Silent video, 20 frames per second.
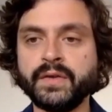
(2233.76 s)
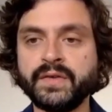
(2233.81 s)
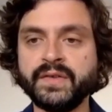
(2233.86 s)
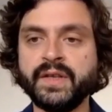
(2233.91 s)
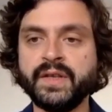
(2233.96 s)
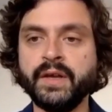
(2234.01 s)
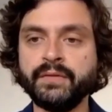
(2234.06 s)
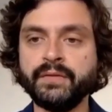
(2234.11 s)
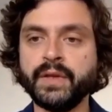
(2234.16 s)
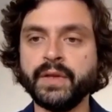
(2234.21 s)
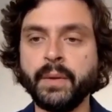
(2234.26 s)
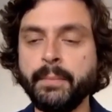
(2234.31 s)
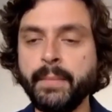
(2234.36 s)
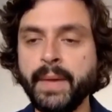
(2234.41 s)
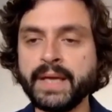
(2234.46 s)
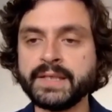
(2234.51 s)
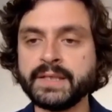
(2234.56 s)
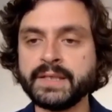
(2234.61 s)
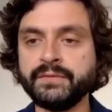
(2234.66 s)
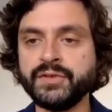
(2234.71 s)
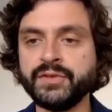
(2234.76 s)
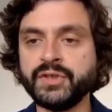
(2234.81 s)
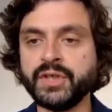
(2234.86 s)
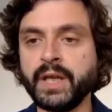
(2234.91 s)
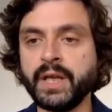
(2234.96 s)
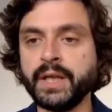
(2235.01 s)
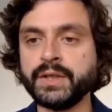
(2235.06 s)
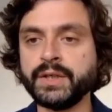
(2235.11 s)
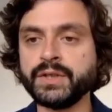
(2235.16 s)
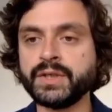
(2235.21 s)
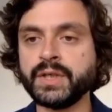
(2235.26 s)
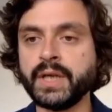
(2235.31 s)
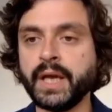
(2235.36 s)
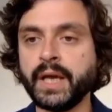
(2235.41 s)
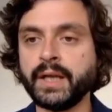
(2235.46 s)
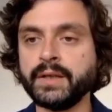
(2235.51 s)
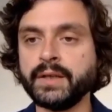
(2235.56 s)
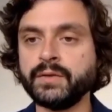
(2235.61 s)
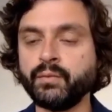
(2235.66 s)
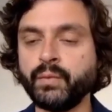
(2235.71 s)
definitely a massive challenge,
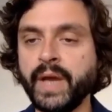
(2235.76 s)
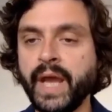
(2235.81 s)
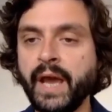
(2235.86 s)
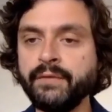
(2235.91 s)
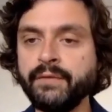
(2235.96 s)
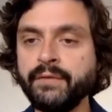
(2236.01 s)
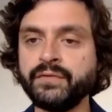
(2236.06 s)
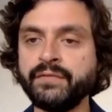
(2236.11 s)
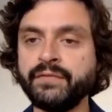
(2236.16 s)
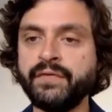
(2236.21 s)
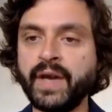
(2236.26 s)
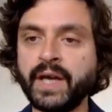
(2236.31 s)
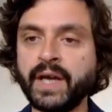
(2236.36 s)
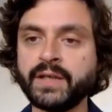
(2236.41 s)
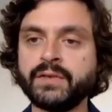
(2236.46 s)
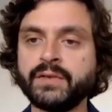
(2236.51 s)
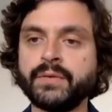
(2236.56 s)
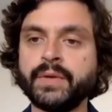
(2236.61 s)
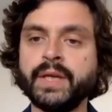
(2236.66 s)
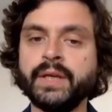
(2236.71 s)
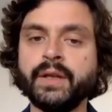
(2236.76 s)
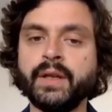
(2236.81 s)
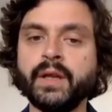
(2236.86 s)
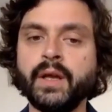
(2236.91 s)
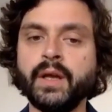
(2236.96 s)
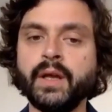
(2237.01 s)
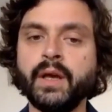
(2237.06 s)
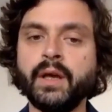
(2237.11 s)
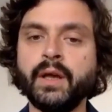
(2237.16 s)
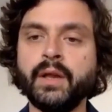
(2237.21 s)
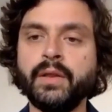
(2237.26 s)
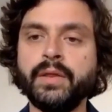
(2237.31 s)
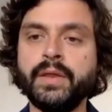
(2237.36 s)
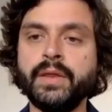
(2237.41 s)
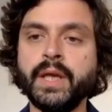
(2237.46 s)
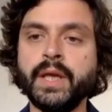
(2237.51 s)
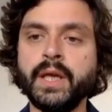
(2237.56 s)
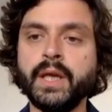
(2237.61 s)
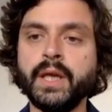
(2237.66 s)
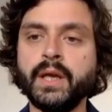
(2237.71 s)
and we have to factor in
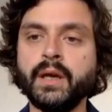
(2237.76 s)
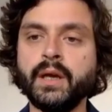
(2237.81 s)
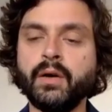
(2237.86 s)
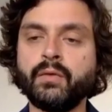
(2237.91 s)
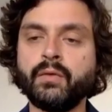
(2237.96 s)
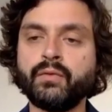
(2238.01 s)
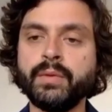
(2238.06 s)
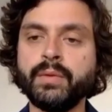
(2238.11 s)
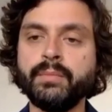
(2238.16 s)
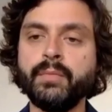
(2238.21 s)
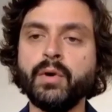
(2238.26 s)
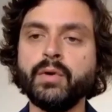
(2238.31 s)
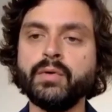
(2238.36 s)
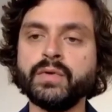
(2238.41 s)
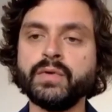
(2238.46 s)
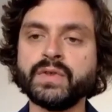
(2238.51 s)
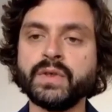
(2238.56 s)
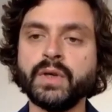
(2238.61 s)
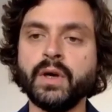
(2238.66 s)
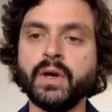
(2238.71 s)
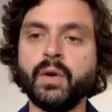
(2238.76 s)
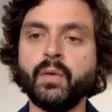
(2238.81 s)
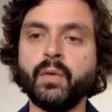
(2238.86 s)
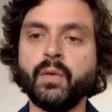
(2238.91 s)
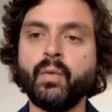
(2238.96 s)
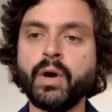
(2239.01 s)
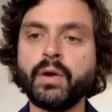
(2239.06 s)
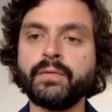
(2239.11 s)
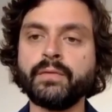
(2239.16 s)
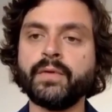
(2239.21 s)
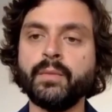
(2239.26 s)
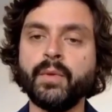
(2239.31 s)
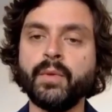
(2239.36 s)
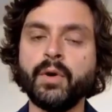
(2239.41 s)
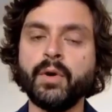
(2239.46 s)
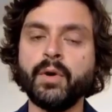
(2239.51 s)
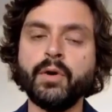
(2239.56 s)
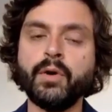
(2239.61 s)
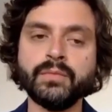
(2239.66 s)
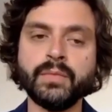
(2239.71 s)
the remote work from
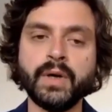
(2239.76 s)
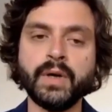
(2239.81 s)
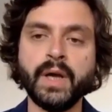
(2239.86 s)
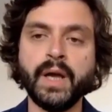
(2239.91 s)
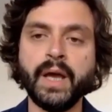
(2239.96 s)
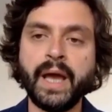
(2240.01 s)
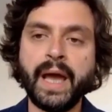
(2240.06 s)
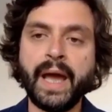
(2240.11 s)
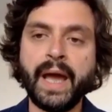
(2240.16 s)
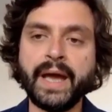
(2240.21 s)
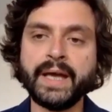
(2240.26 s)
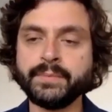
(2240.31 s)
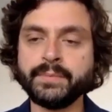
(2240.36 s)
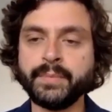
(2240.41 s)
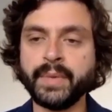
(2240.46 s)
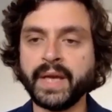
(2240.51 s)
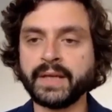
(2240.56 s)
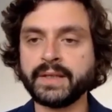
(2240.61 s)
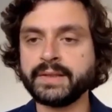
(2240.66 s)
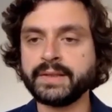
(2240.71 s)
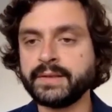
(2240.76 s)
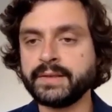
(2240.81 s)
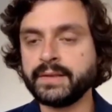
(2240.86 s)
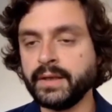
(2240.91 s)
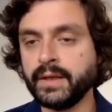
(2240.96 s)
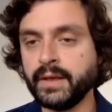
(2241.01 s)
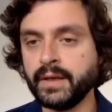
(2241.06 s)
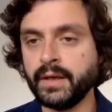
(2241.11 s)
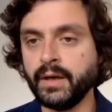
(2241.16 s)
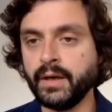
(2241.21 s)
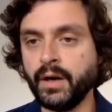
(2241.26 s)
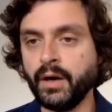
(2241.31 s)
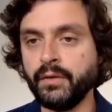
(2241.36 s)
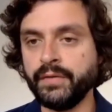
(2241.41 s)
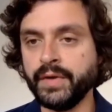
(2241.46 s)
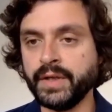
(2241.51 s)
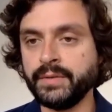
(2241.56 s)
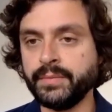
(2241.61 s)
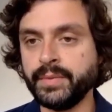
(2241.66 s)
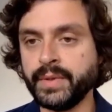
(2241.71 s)
home aspect of
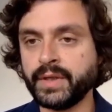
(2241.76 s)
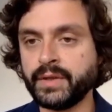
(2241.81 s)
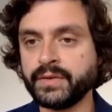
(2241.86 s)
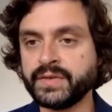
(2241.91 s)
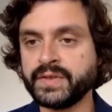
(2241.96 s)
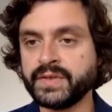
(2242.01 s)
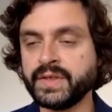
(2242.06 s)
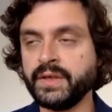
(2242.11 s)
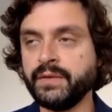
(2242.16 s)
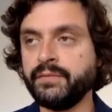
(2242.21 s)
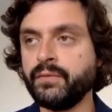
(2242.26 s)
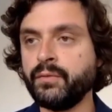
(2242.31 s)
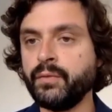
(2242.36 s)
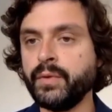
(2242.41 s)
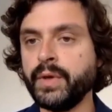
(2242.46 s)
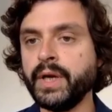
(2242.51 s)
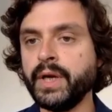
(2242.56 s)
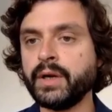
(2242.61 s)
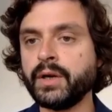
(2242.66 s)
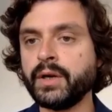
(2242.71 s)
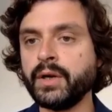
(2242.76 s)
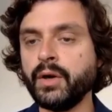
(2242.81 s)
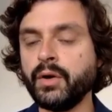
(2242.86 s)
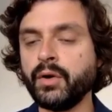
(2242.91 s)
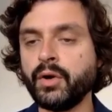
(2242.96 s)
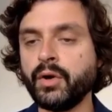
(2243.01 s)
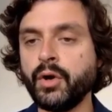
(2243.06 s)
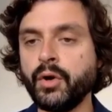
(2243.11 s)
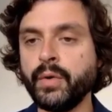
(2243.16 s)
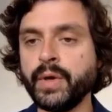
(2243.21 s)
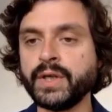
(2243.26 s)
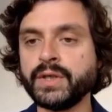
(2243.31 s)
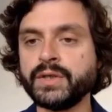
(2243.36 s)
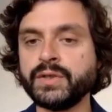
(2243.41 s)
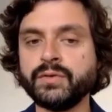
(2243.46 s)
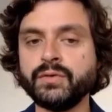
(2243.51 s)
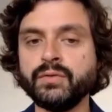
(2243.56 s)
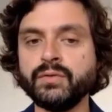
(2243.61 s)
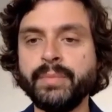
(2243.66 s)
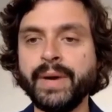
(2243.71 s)
it, because if we're going
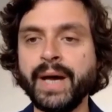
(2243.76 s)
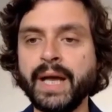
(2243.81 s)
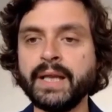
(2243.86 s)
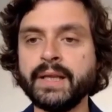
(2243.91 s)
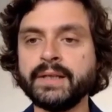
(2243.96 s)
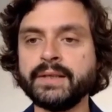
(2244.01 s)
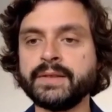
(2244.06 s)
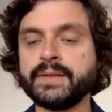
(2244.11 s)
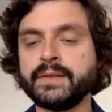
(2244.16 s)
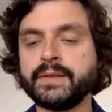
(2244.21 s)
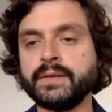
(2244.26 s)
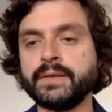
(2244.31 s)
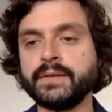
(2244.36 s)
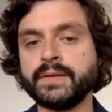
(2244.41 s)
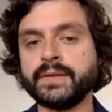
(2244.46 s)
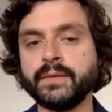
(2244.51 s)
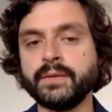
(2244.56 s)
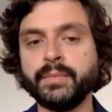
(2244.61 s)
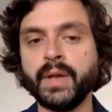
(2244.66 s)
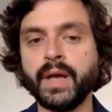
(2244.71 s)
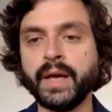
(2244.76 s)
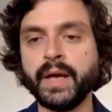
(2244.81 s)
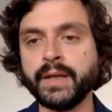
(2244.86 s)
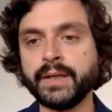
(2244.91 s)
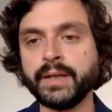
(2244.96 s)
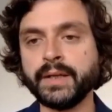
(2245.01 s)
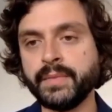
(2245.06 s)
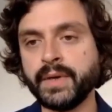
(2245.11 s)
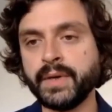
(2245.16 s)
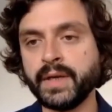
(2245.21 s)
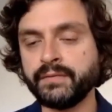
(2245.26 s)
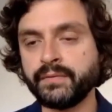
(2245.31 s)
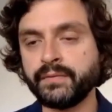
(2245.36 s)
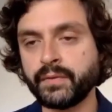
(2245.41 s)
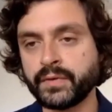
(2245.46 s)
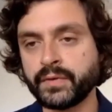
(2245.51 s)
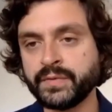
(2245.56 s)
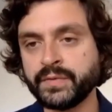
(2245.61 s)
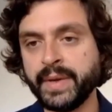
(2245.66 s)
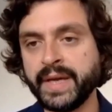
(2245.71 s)
to balance supply and demand for
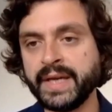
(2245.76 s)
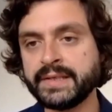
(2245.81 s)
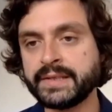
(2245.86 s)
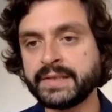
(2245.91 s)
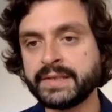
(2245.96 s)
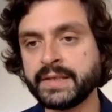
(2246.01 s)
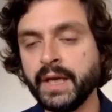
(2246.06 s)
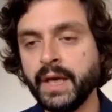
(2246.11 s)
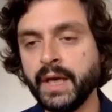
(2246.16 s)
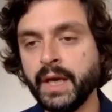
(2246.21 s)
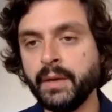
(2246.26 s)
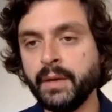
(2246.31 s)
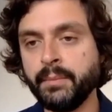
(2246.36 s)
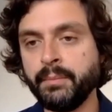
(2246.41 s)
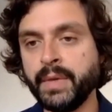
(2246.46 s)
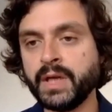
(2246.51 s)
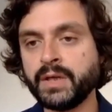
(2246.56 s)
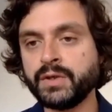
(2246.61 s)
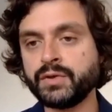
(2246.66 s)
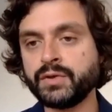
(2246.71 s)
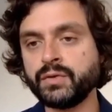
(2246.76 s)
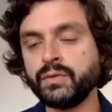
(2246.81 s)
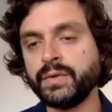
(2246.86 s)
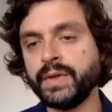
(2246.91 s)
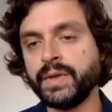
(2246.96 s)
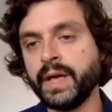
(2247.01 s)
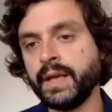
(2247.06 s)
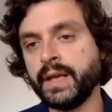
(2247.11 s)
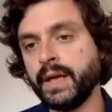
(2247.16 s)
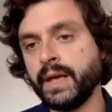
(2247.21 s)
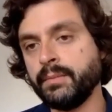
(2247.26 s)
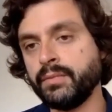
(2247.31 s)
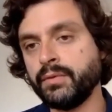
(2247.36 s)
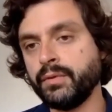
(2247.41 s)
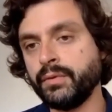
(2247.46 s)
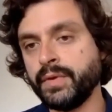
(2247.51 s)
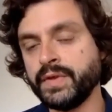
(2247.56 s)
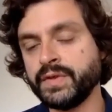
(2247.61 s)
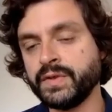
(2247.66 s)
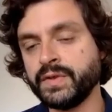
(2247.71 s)
space, make sure that
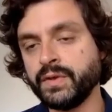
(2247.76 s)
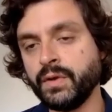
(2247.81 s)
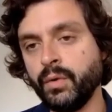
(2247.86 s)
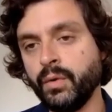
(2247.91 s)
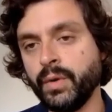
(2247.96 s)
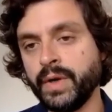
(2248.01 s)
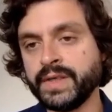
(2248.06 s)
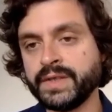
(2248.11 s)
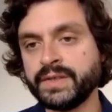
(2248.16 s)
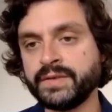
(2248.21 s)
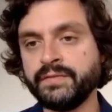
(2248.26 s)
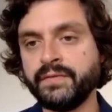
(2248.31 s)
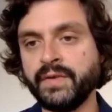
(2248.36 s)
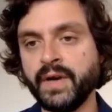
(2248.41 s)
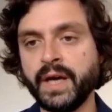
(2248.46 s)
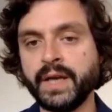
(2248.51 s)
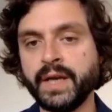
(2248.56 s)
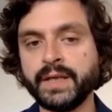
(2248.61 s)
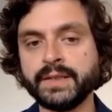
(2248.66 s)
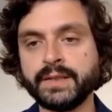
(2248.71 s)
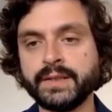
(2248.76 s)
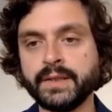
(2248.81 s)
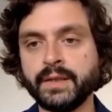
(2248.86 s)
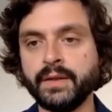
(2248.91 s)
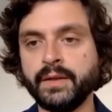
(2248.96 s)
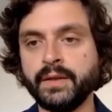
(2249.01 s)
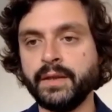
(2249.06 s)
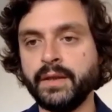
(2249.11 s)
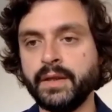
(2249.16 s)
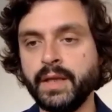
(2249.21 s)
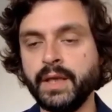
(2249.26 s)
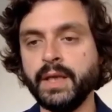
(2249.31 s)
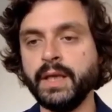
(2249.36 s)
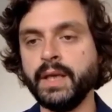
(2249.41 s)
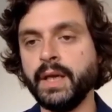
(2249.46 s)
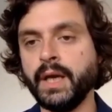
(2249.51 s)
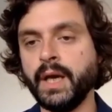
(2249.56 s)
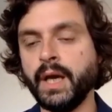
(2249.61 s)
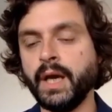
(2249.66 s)
employees always find the